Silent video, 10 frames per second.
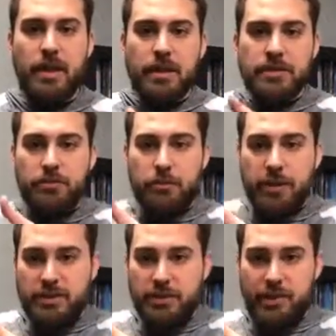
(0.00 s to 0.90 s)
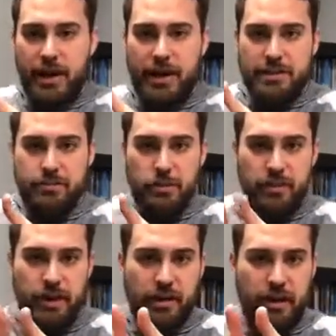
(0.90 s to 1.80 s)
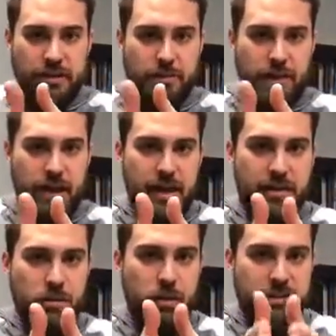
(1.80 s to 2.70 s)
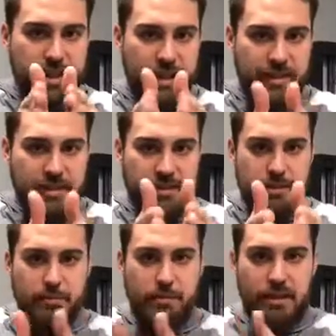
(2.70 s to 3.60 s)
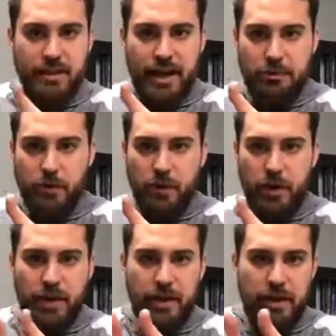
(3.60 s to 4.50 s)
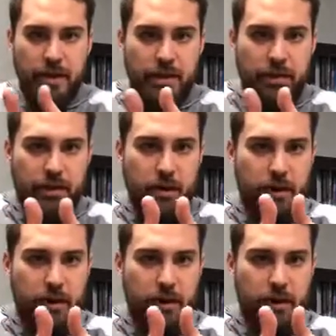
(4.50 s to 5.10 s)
So if you picture your eyes moving across the page, once they get to this midline point, their